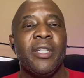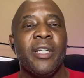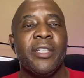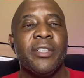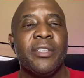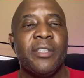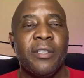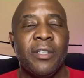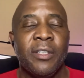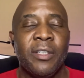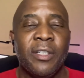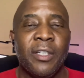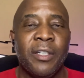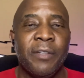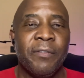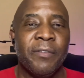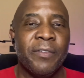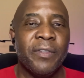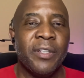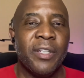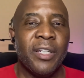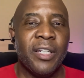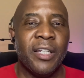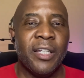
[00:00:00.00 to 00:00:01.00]
I still
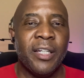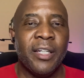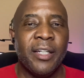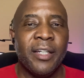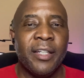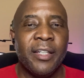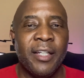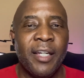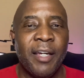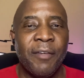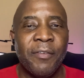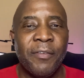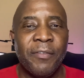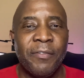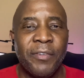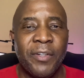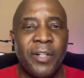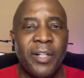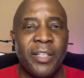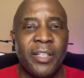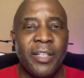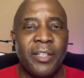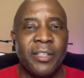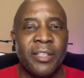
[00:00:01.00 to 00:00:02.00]
love having
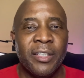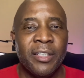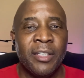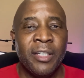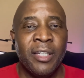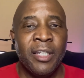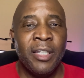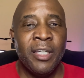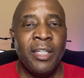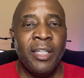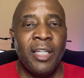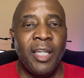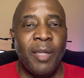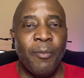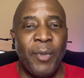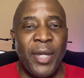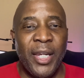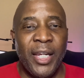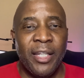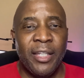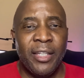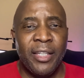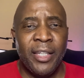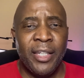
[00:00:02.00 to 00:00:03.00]
fun and
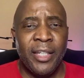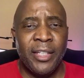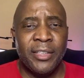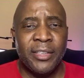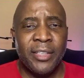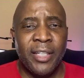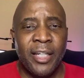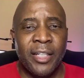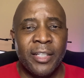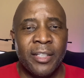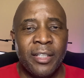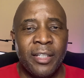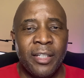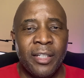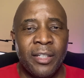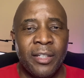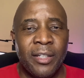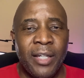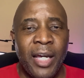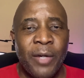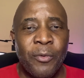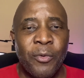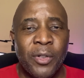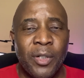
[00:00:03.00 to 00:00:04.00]
making things that
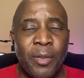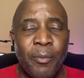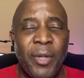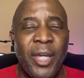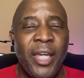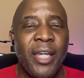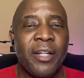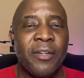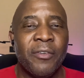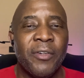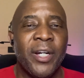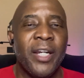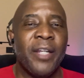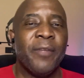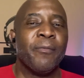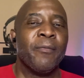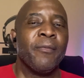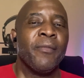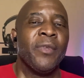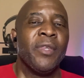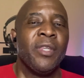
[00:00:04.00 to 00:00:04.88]
I want to make, right?